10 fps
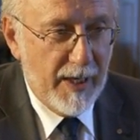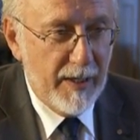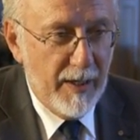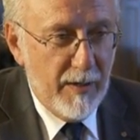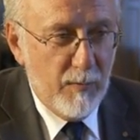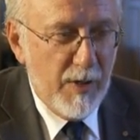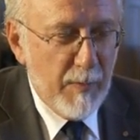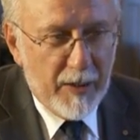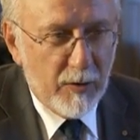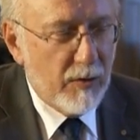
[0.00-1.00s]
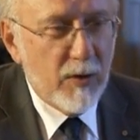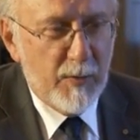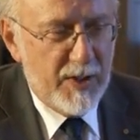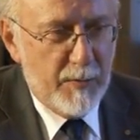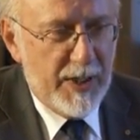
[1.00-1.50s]
And we may not
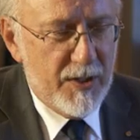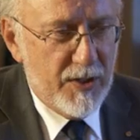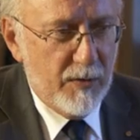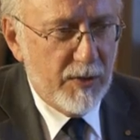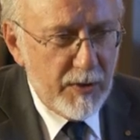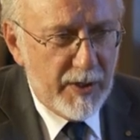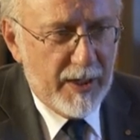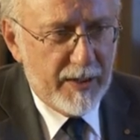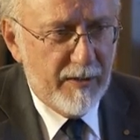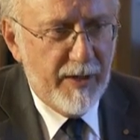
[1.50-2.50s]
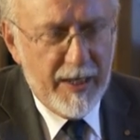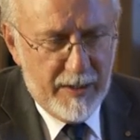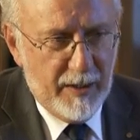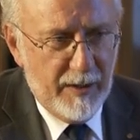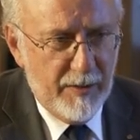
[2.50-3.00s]
always be so good at
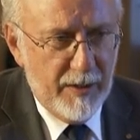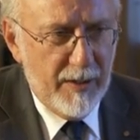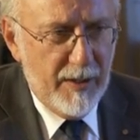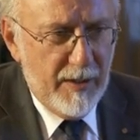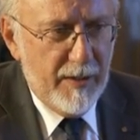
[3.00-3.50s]
creating the